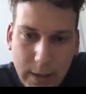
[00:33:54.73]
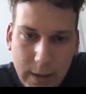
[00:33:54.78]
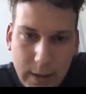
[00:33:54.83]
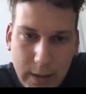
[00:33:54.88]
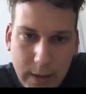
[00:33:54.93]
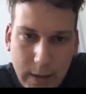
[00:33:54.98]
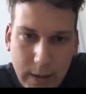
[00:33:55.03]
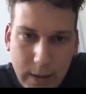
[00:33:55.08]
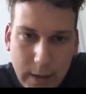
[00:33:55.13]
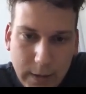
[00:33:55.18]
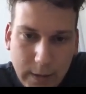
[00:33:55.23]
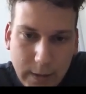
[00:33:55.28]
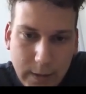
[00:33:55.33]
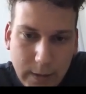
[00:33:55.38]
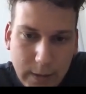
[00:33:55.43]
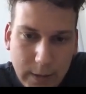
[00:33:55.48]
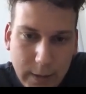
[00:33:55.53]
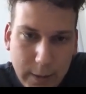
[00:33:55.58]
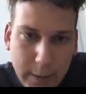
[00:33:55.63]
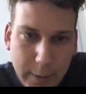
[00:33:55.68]
And
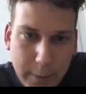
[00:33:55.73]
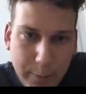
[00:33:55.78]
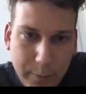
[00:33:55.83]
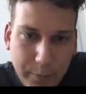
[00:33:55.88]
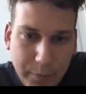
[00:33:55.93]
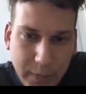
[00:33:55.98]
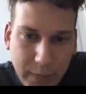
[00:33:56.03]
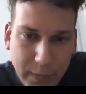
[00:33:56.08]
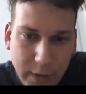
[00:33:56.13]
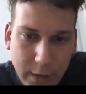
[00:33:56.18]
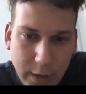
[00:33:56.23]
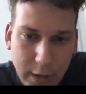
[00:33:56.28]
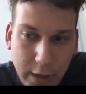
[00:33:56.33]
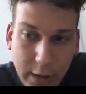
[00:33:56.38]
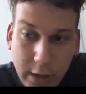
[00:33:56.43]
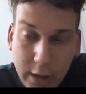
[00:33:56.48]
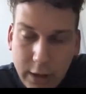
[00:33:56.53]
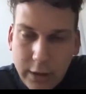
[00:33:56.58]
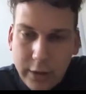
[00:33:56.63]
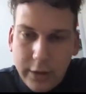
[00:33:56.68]

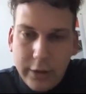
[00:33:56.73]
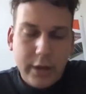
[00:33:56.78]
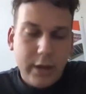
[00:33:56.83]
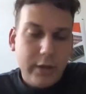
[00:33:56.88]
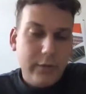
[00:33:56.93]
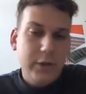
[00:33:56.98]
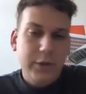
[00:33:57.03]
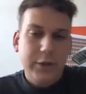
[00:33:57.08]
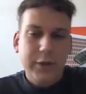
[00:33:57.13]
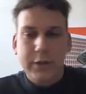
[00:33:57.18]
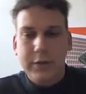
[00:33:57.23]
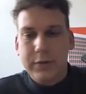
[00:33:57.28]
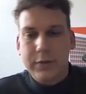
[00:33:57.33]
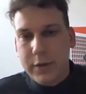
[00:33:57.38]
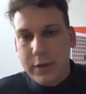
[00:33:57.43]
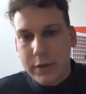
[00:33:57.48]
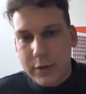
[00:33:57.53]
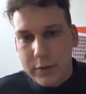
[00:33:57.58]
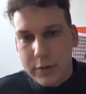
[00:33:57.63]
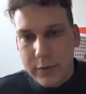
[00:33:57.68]
here I will just
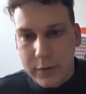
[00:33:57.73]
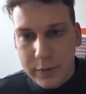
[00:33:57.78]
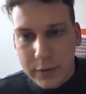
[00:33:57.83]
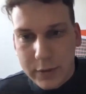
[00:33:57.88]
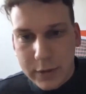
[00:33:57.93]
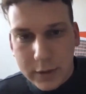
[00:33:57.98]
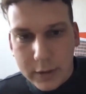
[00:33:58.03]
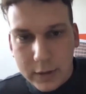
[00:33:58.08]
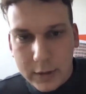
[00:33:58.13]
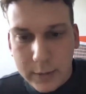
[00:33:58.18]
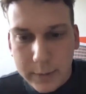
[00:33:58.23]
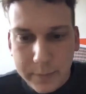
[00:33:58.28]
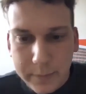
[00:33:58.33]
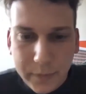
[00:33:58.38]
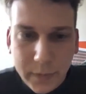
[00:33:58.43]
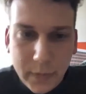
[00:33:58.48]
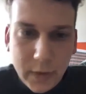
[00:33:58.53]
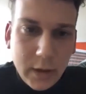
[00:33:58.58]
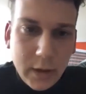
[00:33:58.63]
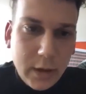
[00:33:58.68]
finish with the
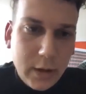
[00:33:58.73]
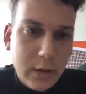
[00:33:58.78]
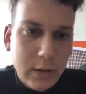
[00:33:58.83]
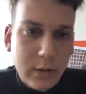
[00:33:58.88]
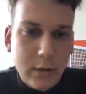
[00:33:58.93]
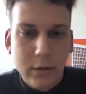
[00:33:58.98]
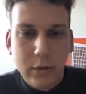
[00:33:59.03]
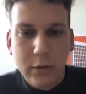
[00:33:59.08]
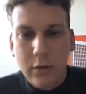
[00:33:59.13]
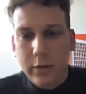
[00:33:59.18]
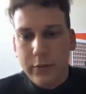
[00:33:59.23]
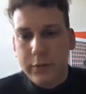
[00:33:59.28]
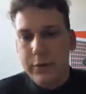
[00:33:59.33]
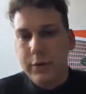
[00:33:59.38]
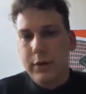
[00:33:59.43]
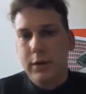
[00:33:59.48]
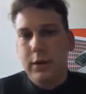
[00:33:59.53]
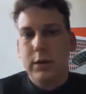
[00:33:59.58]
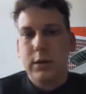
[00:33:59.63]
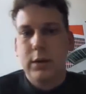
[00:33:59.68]
look of
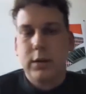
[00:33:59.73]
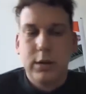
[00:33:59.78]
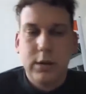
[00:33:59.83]
the